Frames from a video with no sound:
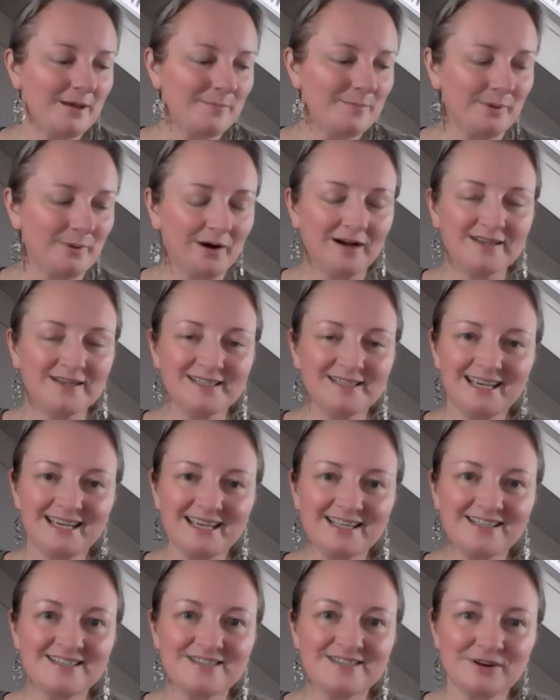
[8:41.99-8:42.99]
But
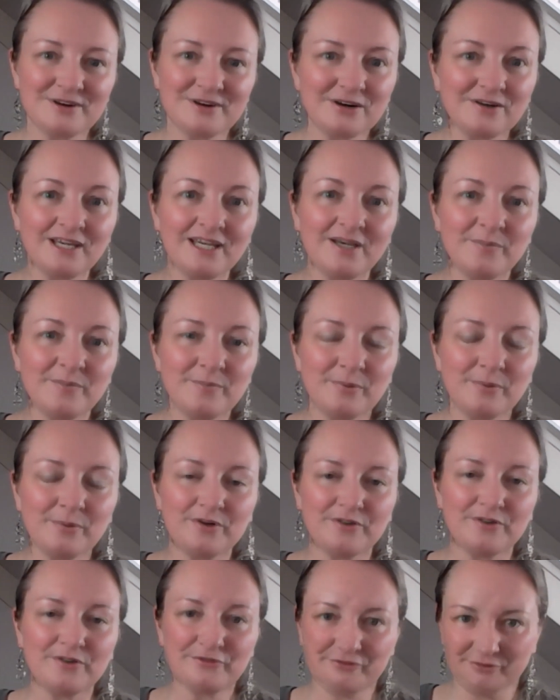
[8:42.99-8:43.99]
it's very
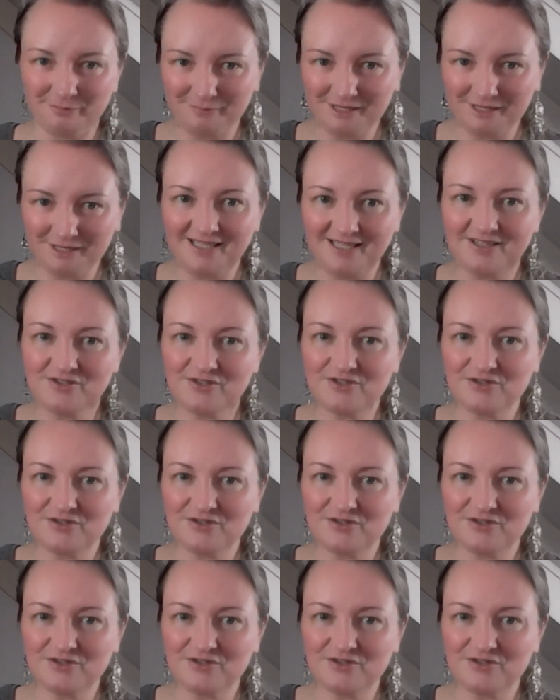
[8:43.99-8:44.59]
important for me